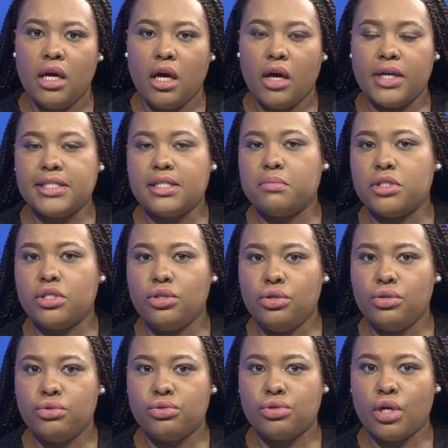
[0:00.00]
Our SABC
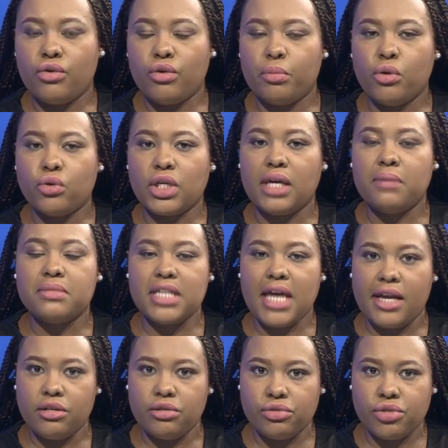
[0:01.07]
News reporter Kim
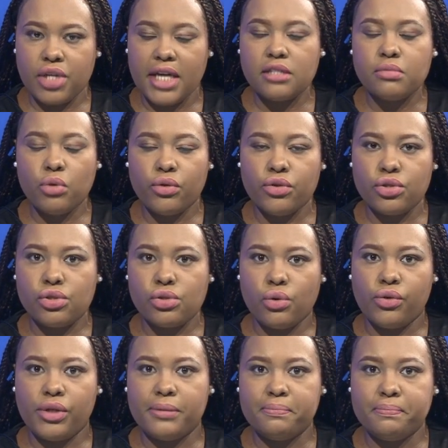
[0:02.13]
Daniels has more on the
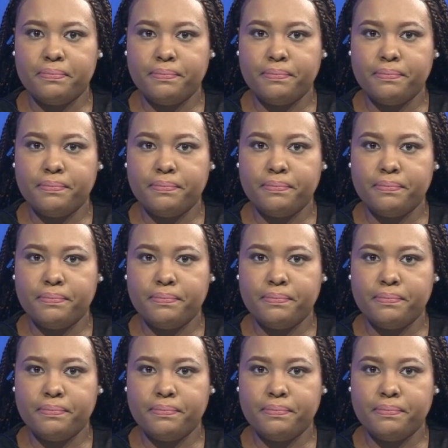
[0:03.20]
story.